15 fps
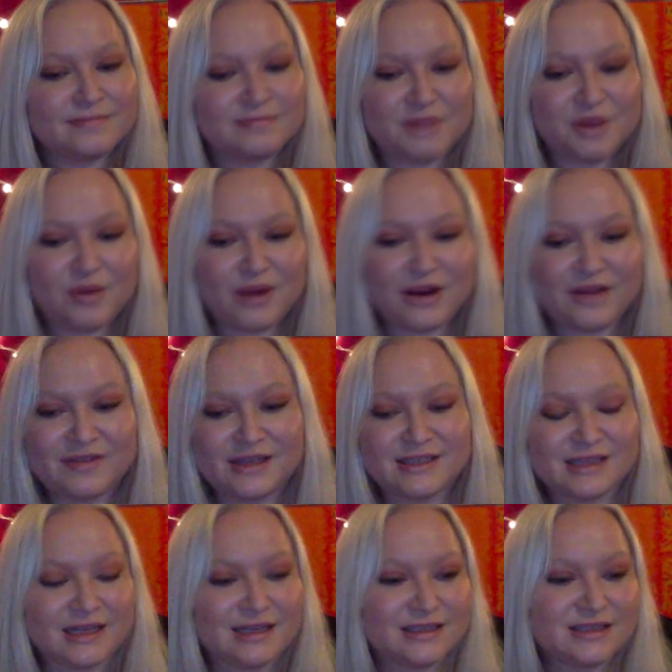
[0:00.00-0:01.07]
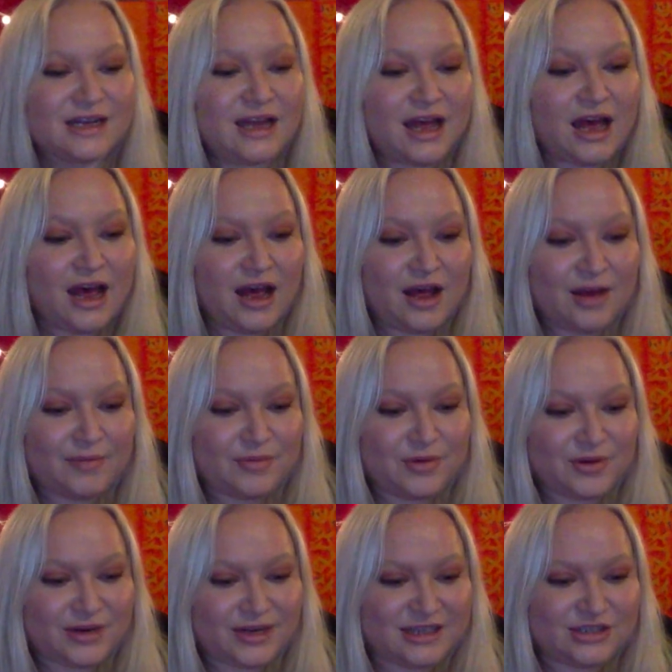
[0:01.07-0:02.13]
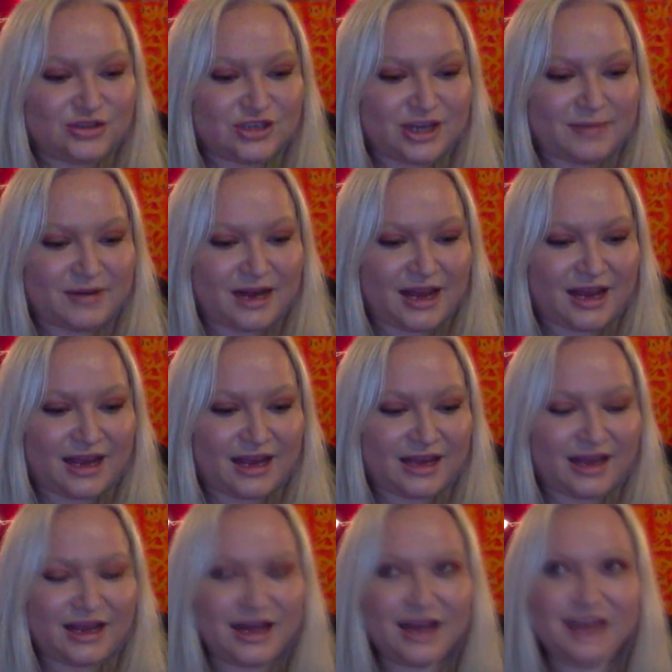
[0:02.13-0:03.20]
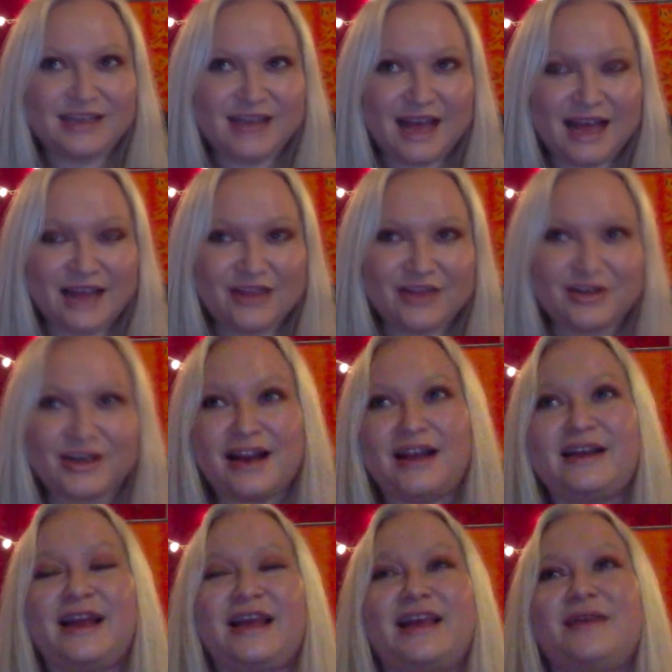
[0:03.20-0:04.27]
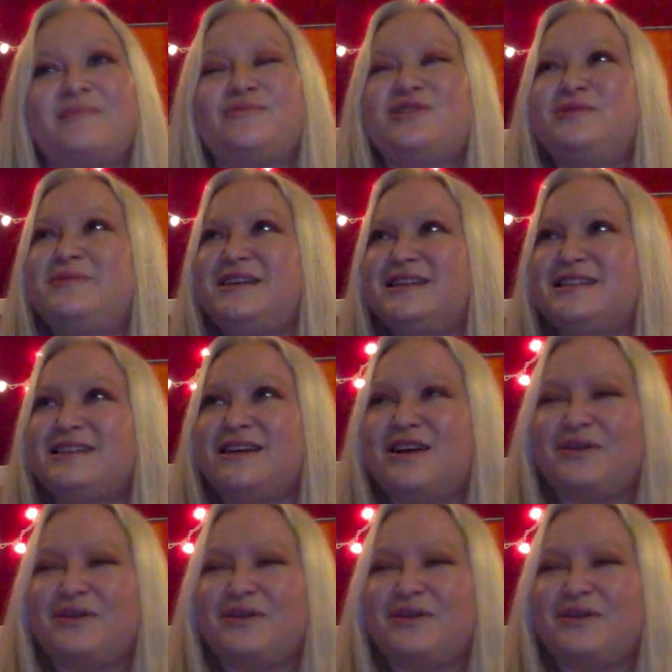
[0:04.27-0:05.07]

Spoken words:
Be aware of these things. Moon into Gemini, 10:39 a.m., which means